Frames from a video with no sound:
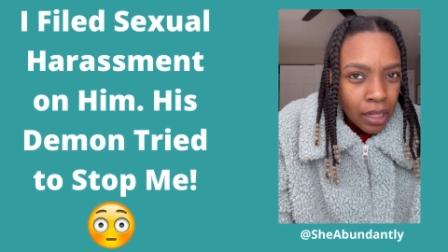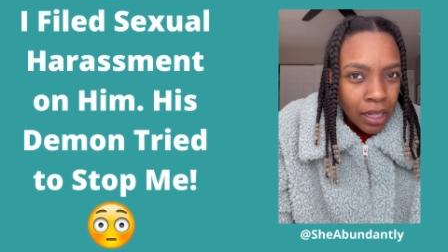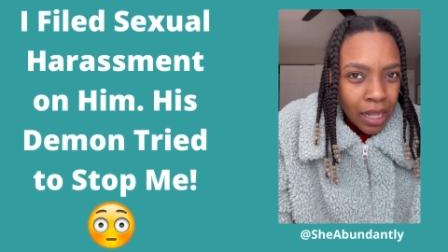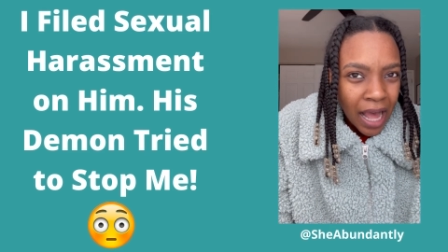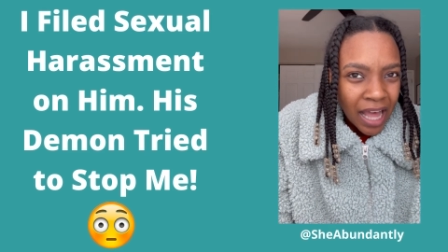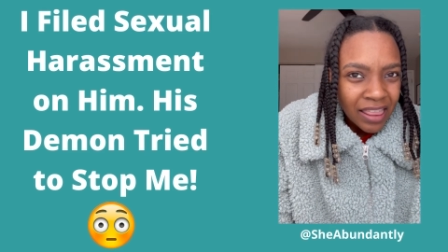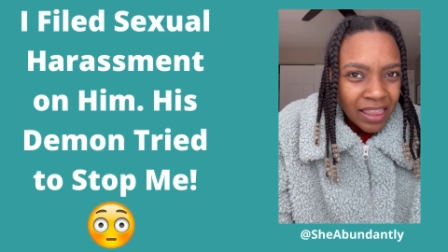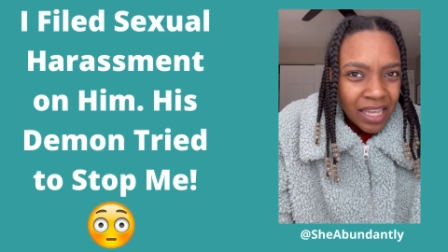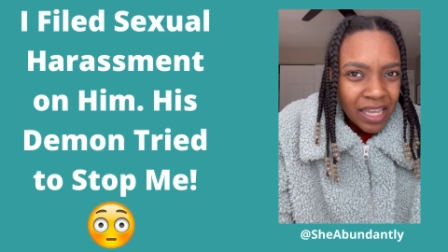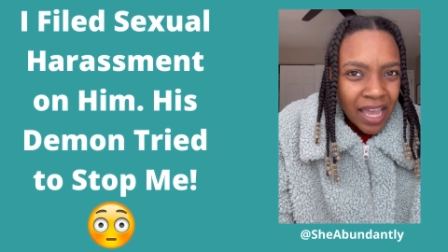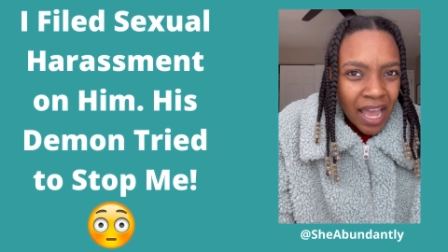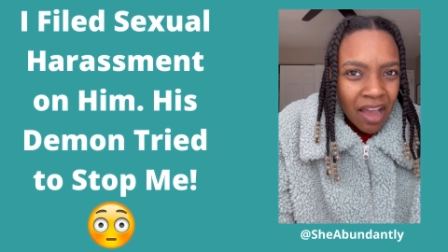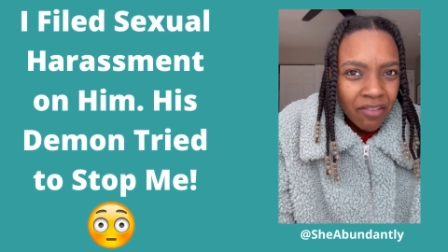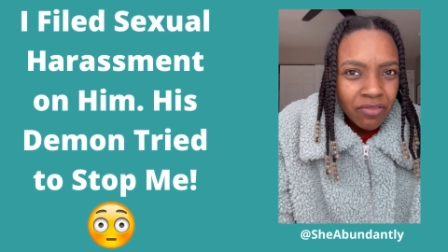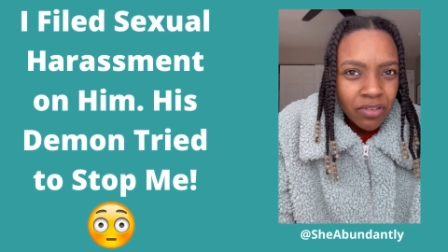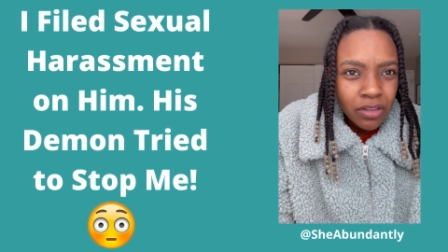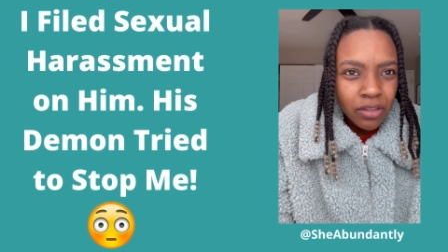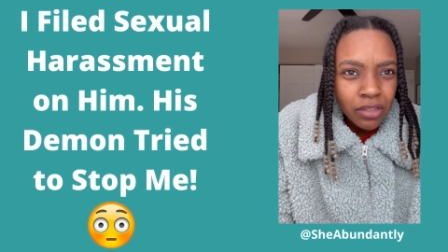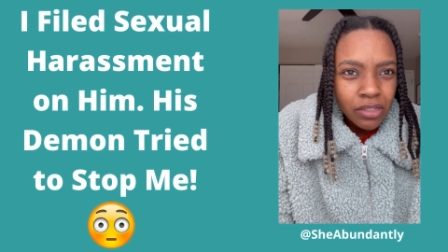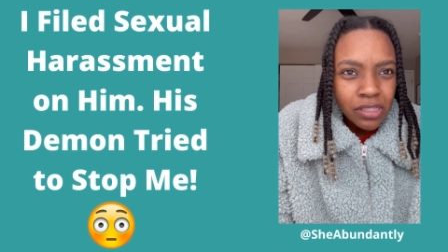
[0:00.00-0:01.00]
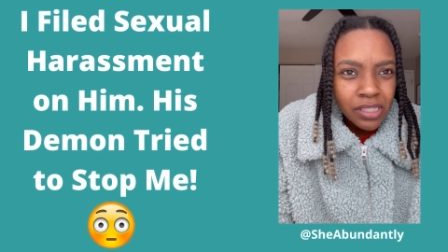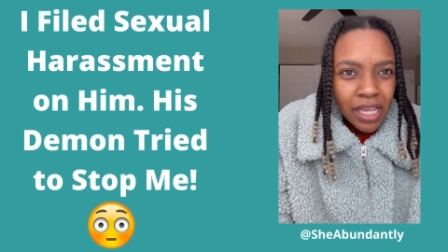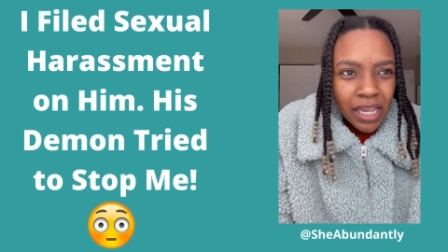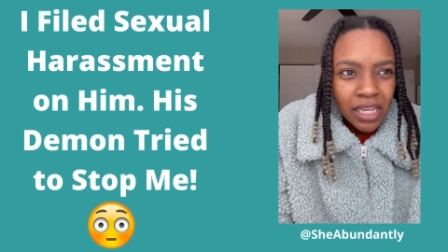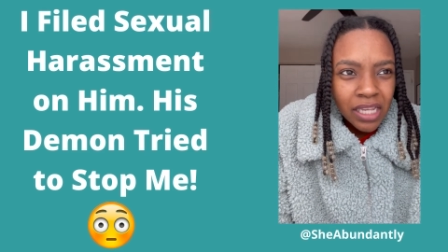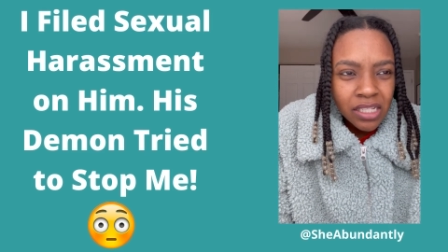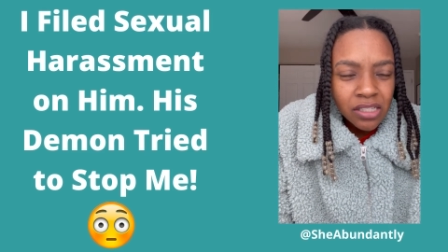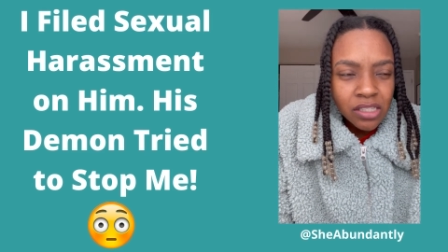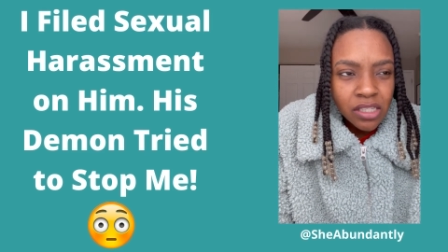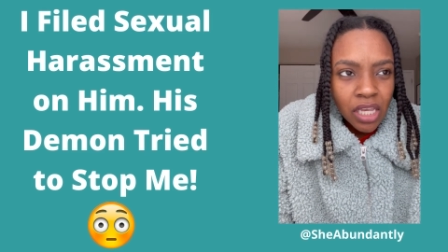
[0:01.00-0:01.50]
I think after the
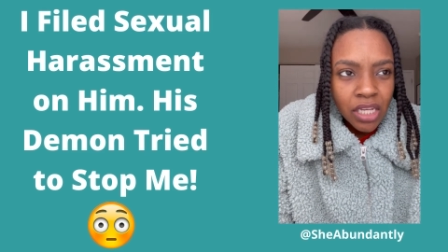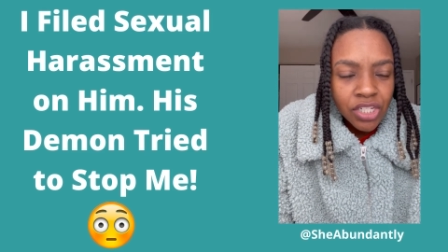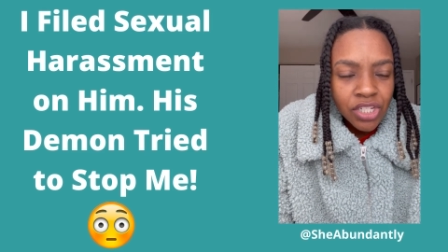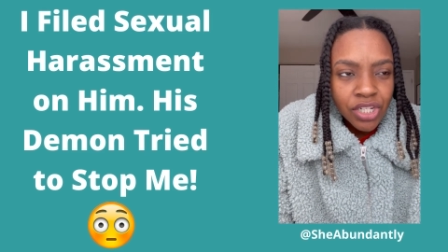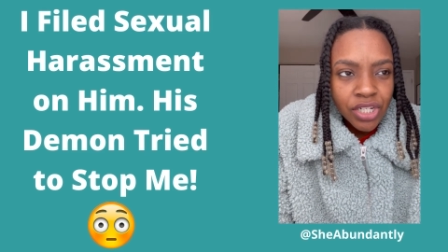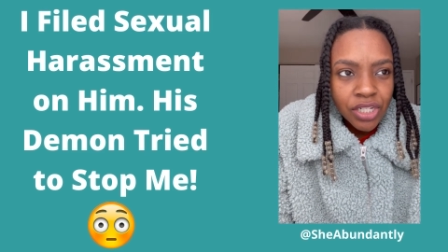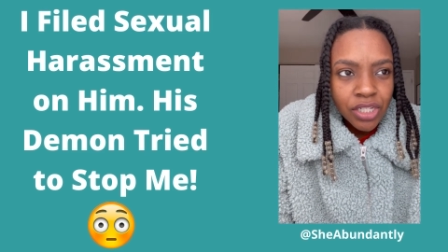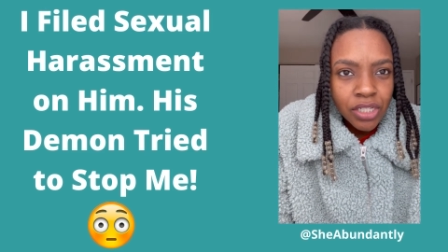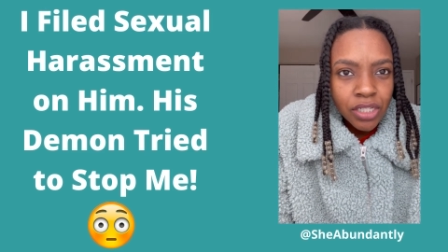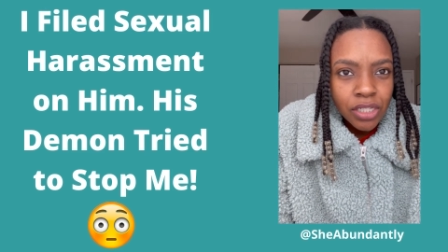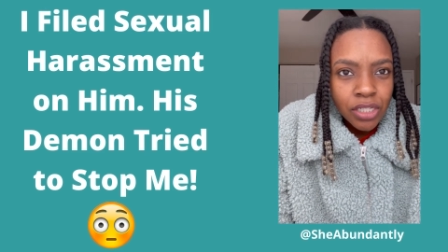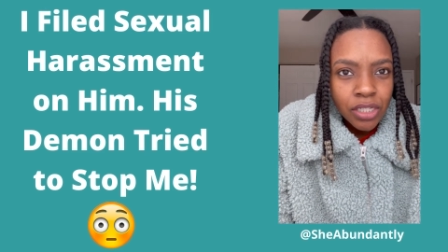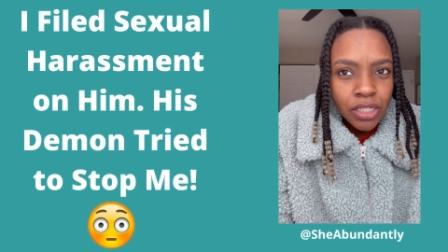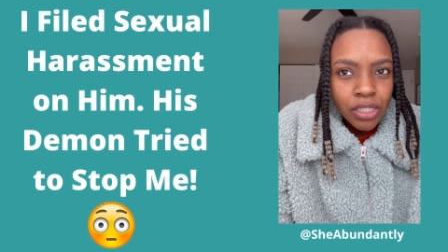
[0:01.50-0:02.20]
second session,